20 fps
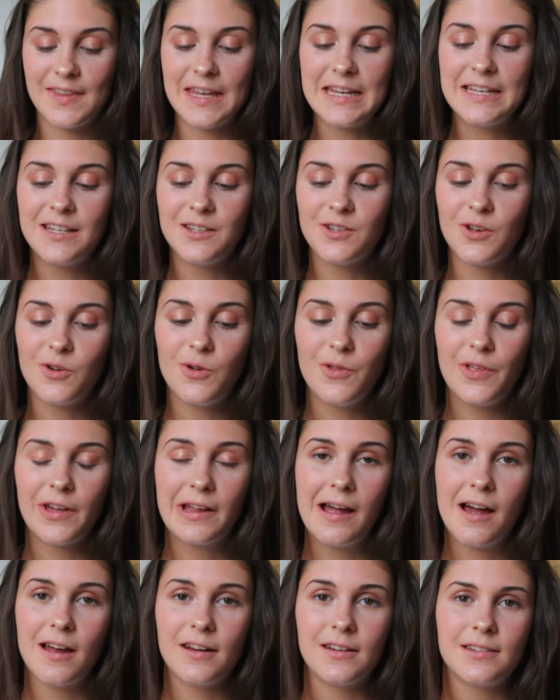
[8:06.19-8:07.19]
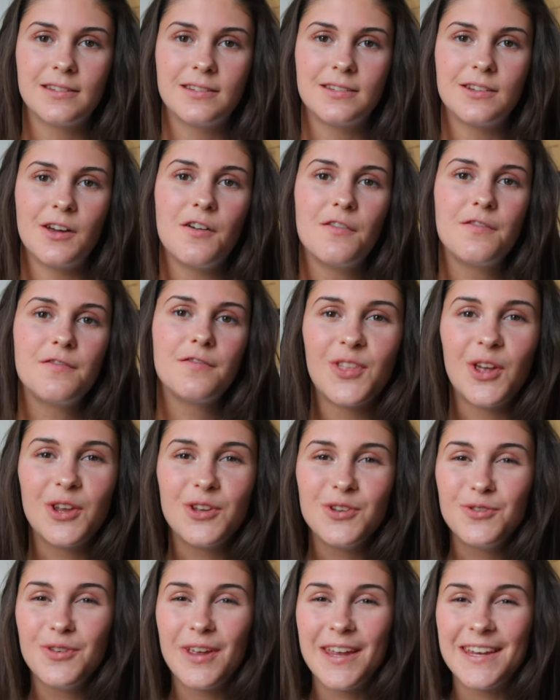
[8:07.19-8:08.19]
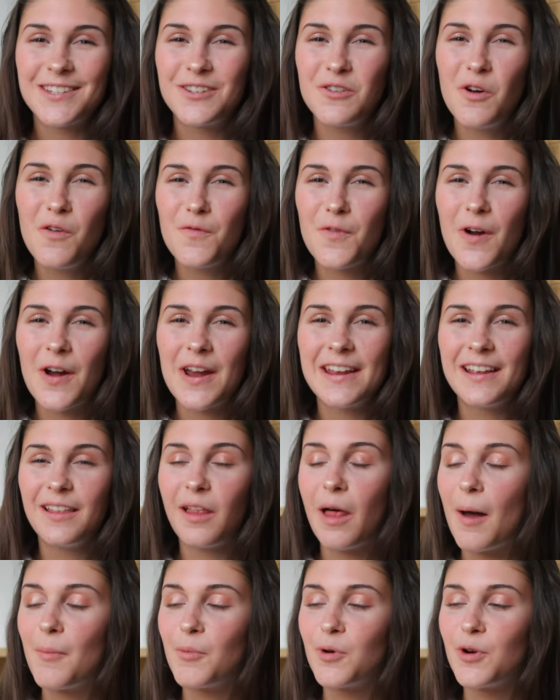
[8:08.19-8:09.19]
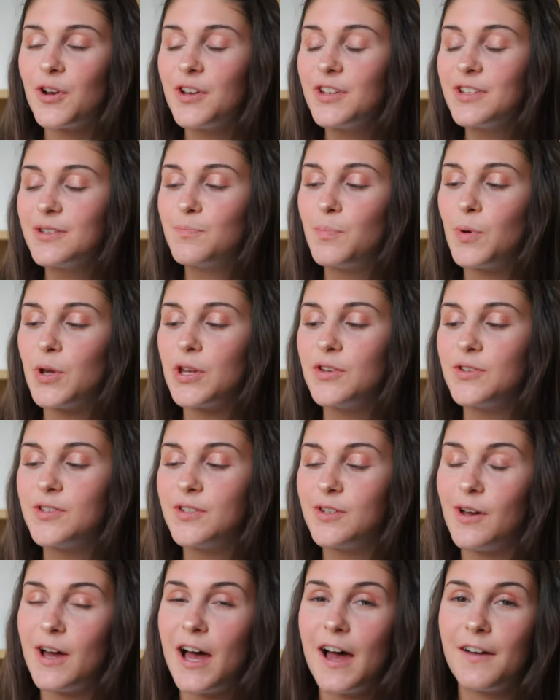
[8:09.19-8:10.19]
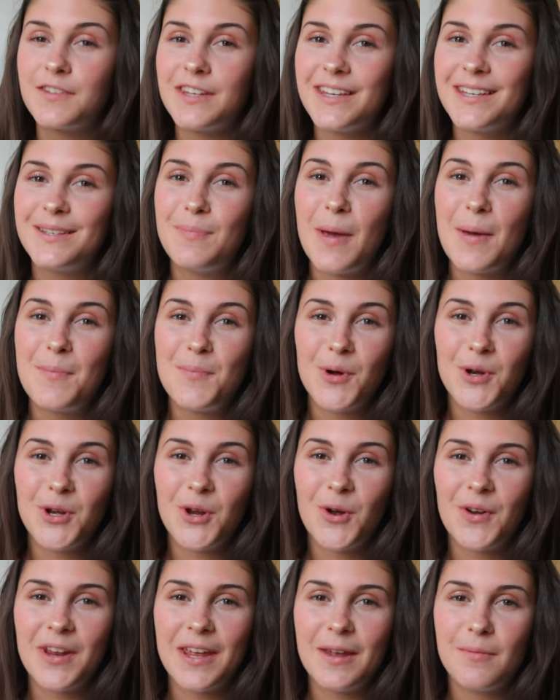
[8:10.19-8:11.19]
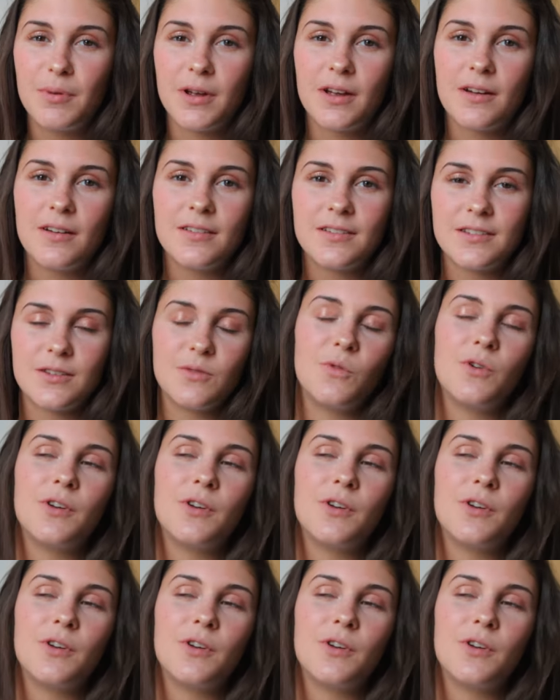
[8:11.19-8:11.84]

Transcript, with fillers: This is all the kind of stuff that you, it's not very glamorous, but you still have to spend money on it because you